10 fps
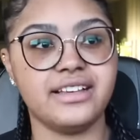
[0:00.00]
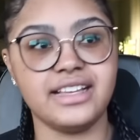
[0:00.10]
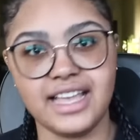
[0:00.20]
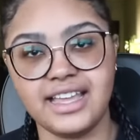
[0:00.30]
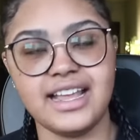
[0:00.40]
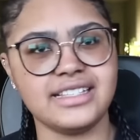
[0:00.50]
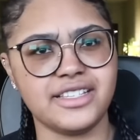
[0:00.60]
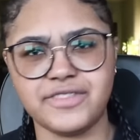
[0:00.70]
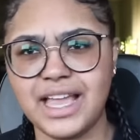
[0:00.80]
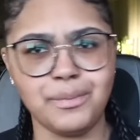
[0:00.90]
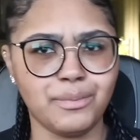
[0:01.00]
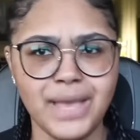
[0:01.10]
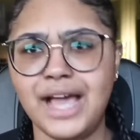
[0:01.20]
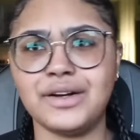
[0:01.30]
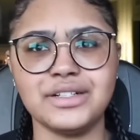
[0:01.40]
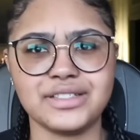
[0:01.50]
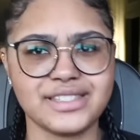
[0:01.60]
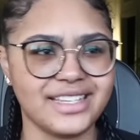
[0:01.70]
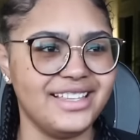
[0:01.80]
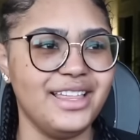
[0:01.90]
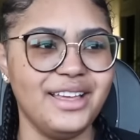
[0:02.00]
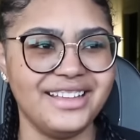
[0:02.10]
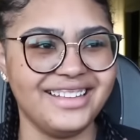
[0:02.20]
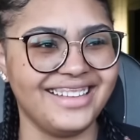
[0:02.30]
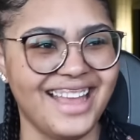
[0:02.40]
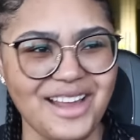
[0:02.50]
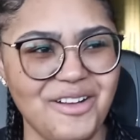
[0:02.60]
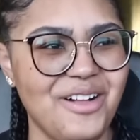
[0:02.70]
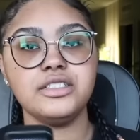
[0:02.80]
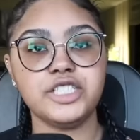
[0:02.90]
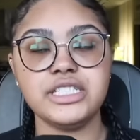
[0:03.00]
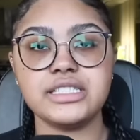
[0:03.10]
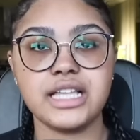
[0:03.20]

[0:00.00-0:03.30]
again, as if that matters at all. She's